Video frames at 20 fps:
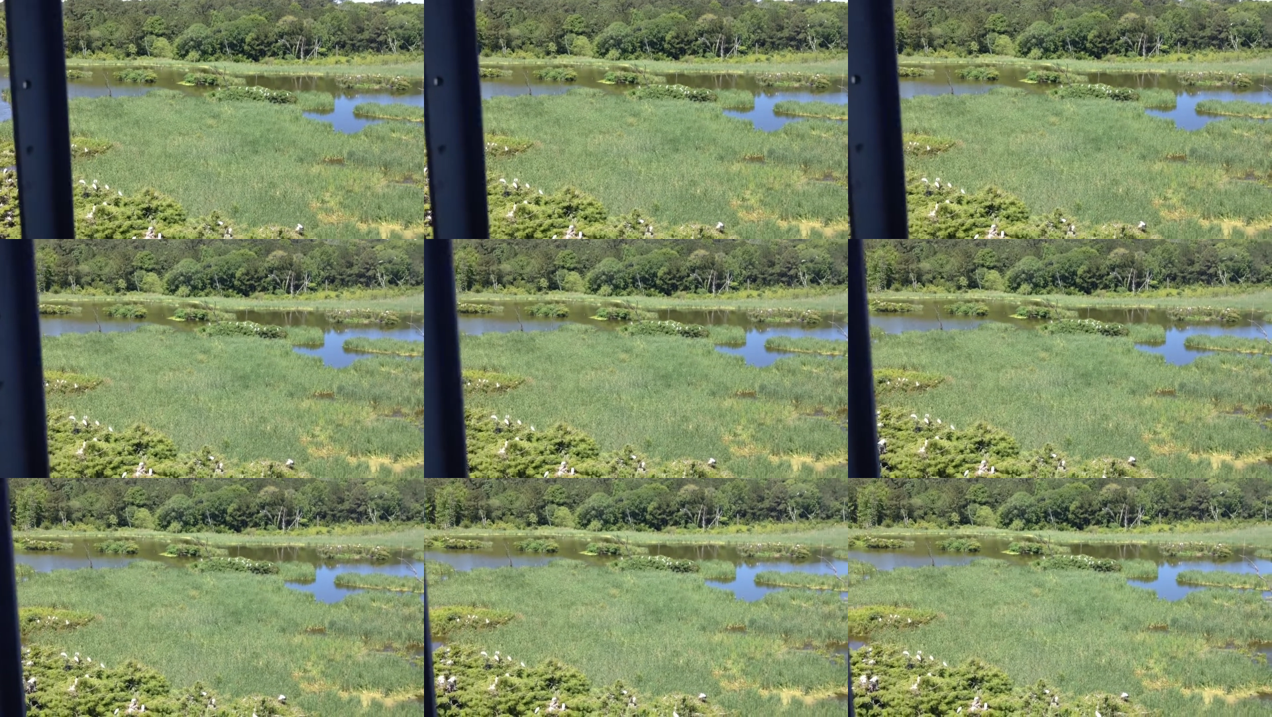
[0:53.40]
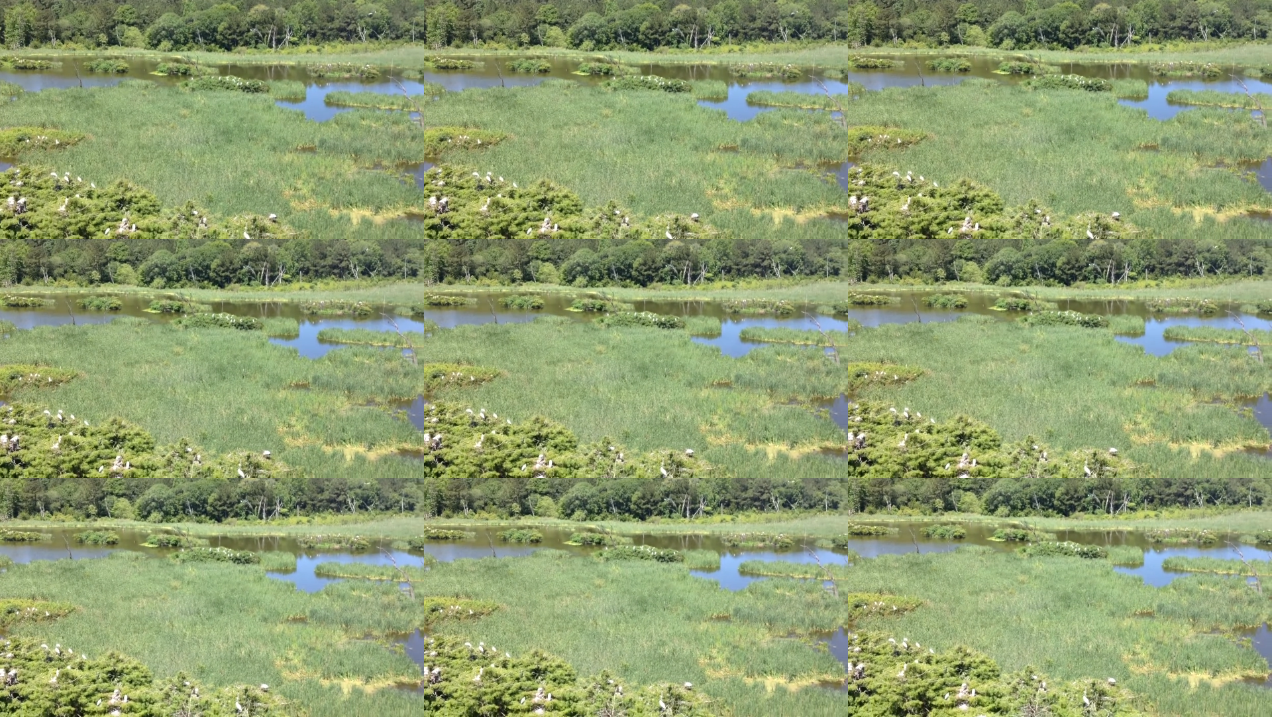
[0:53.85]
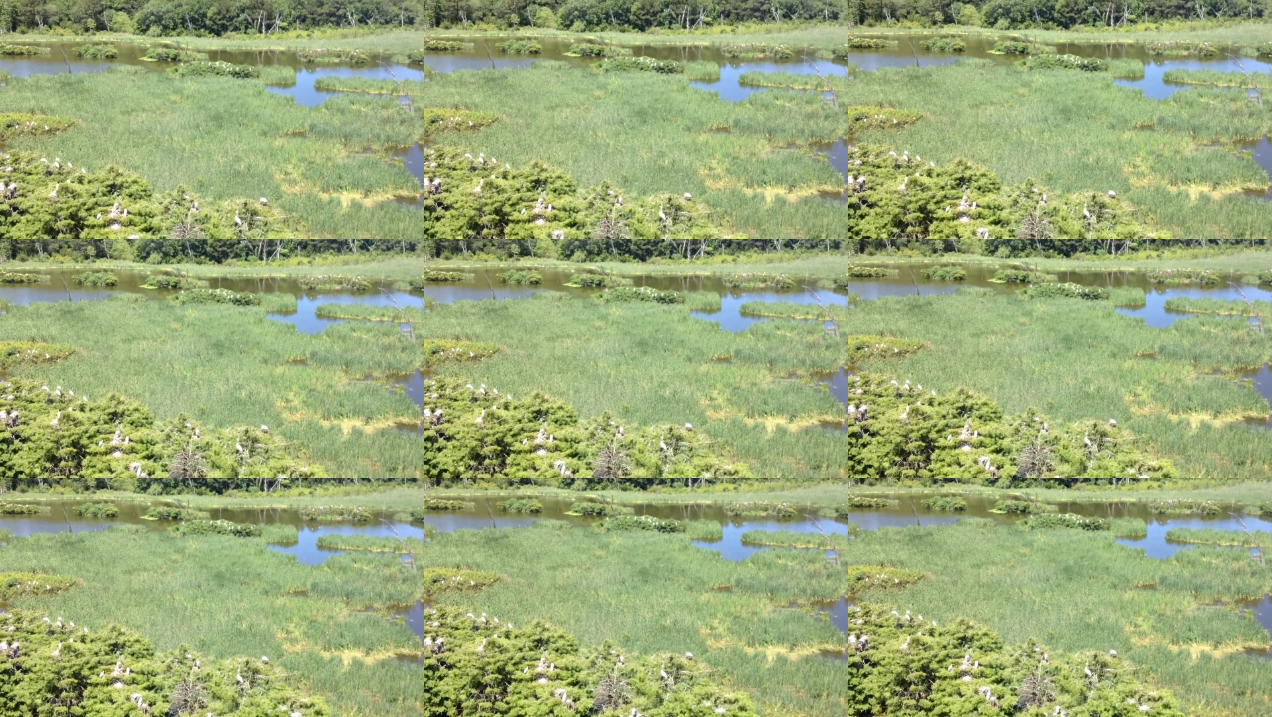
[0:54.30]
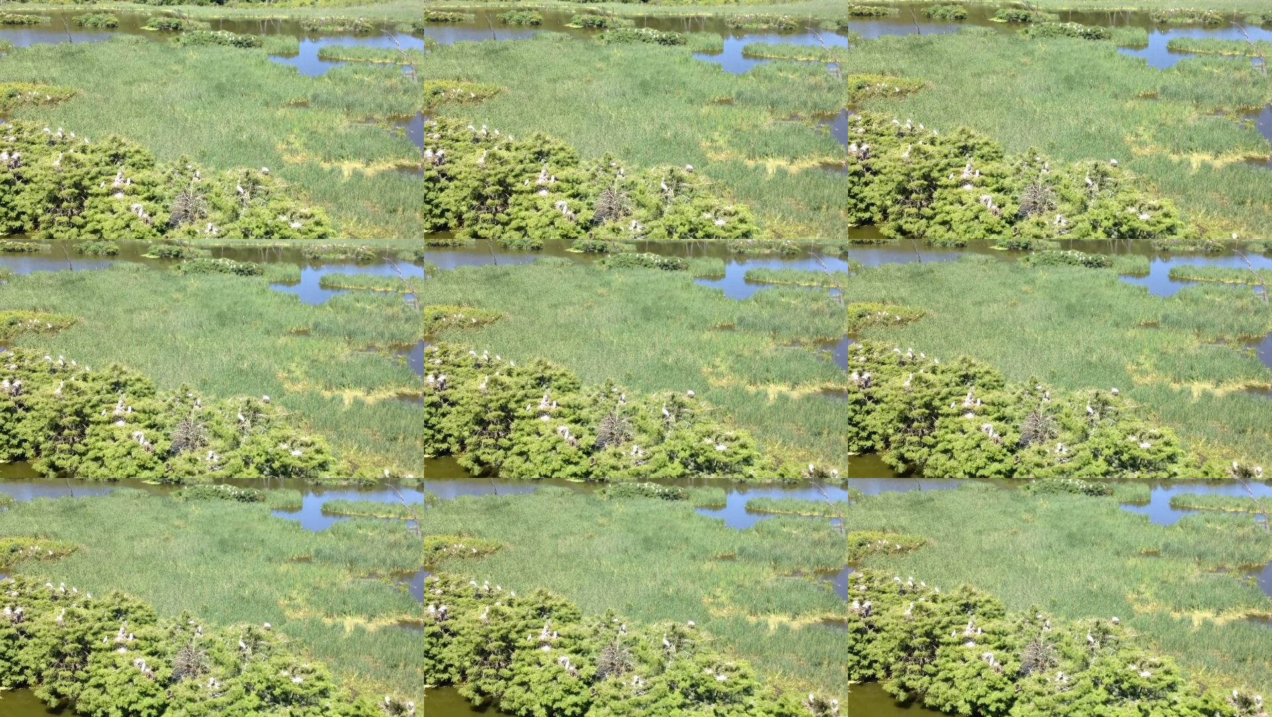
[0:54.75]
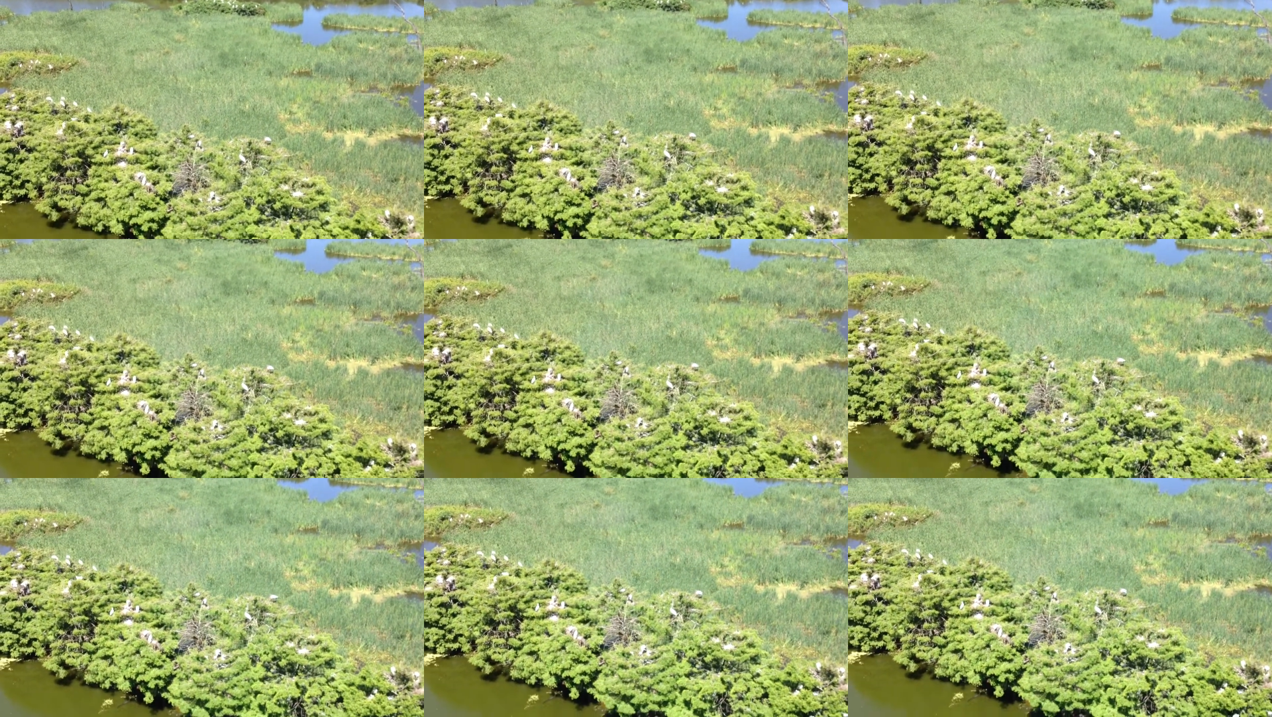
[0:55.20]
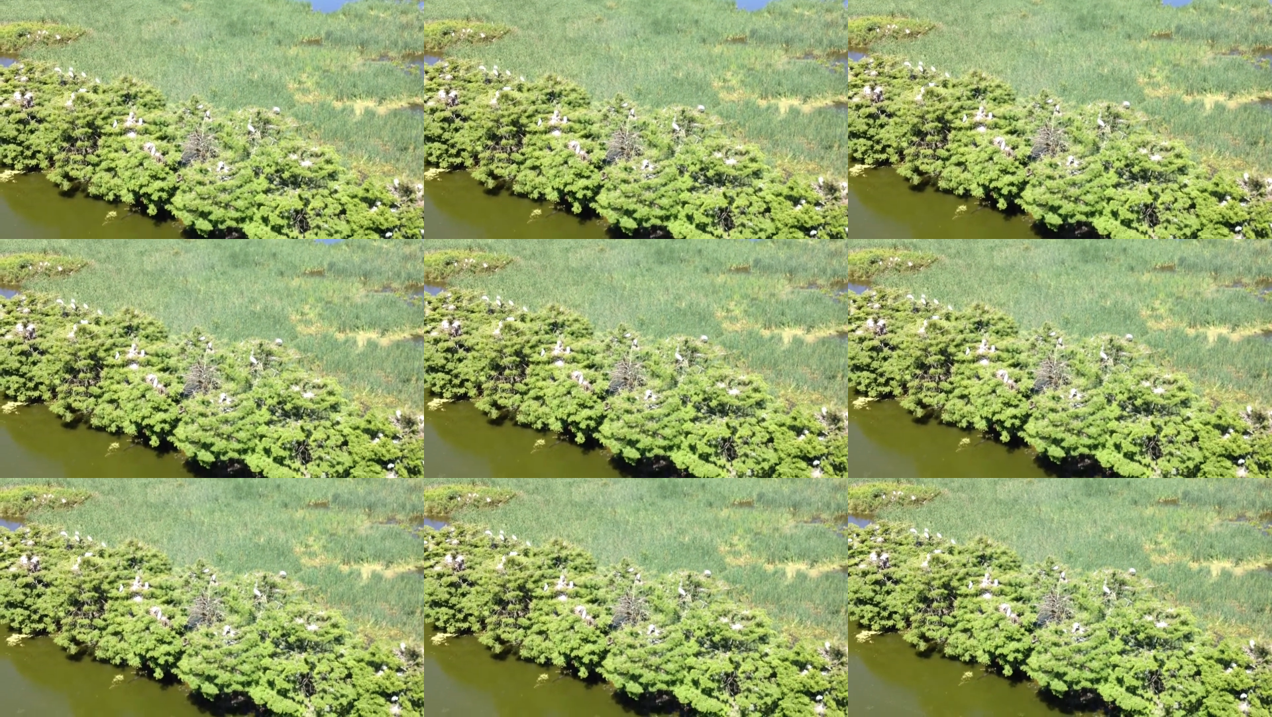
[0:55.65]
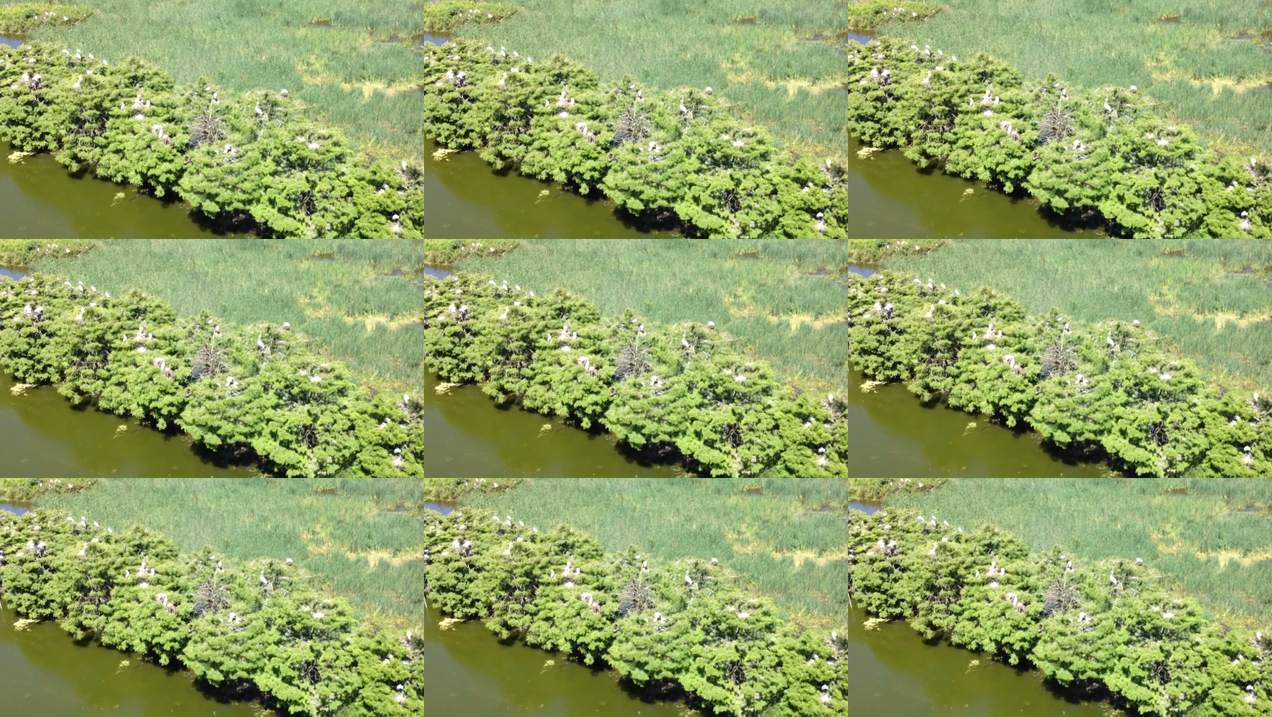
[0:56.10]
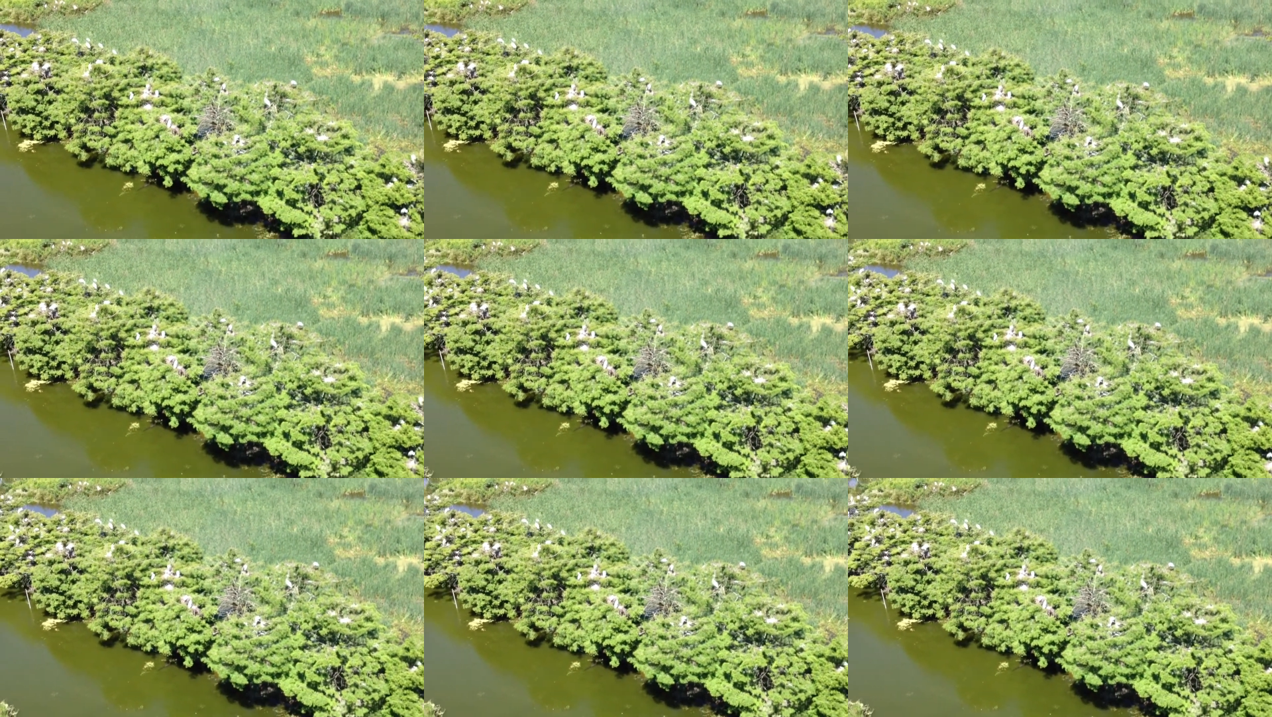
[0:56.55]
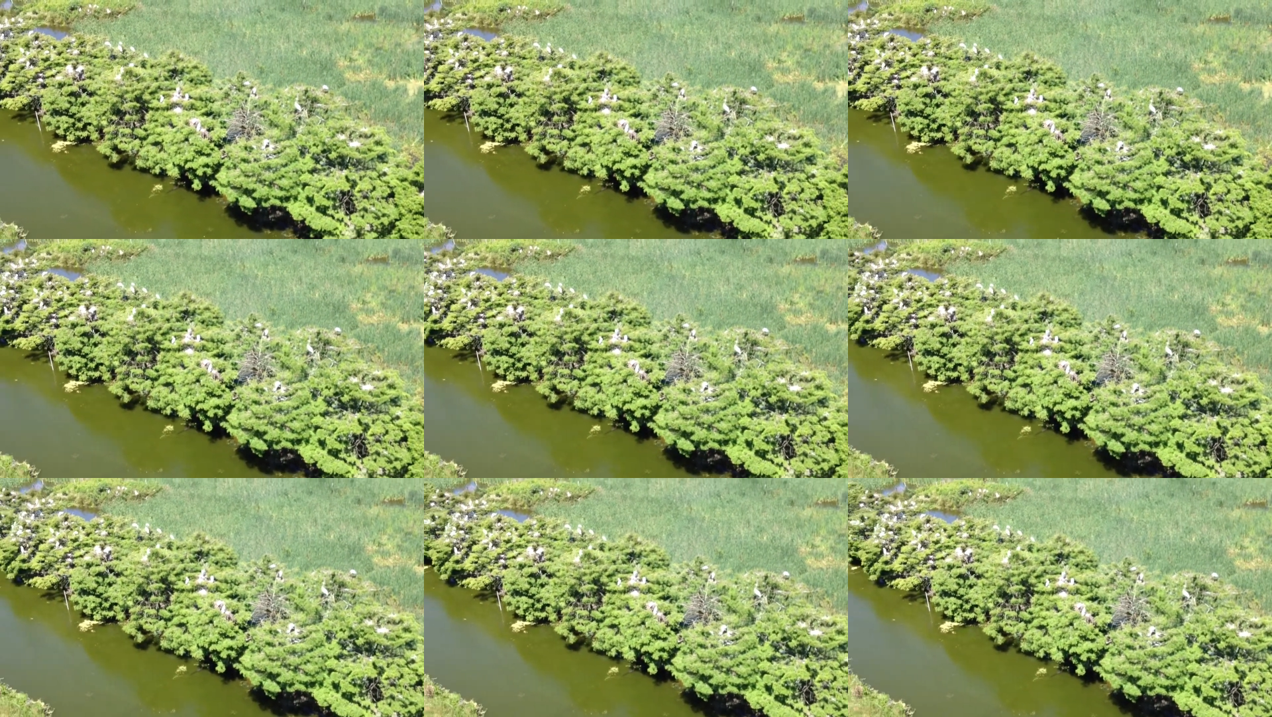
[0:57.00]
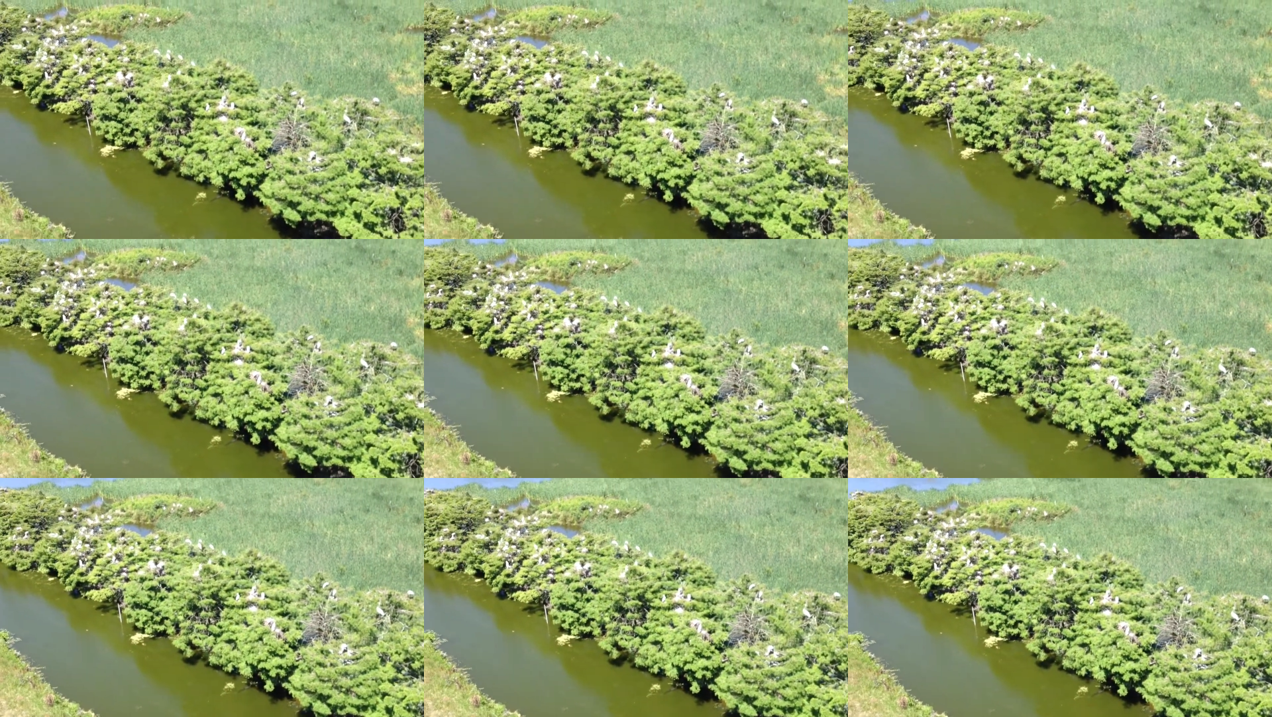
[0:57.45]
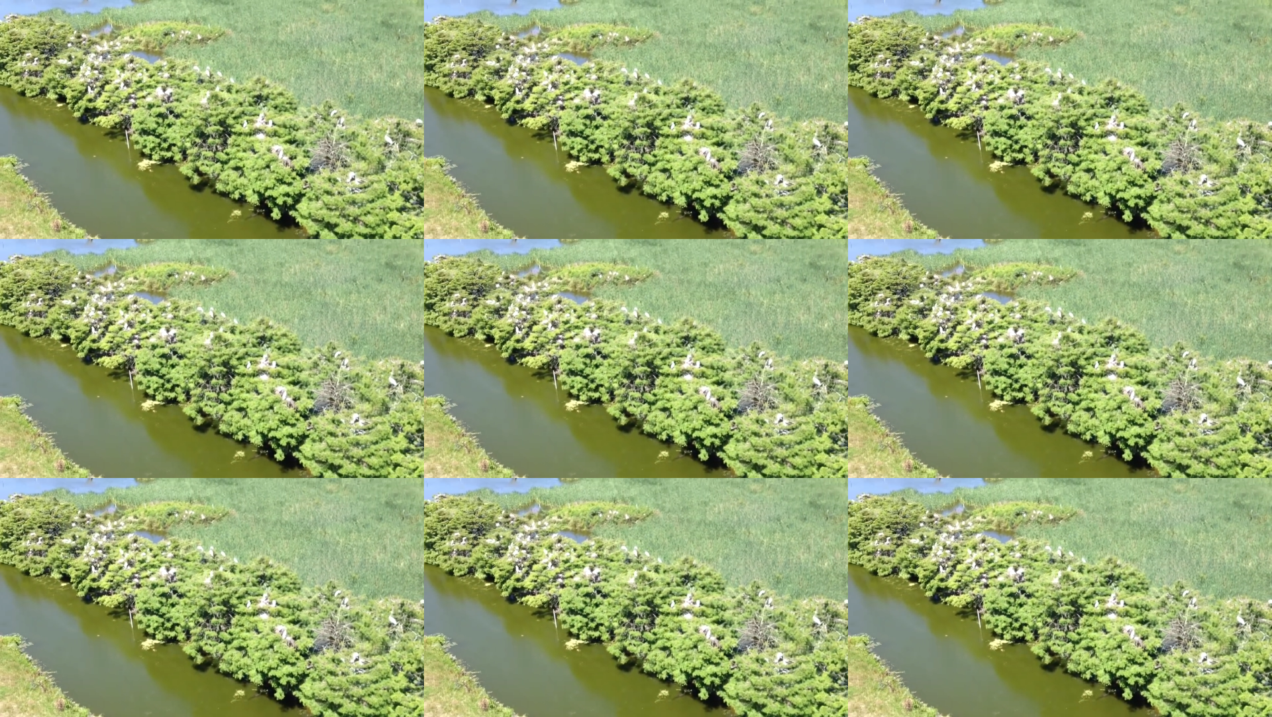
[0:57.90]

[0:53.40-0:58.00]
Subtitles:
No face is visible, so there are no lips to read.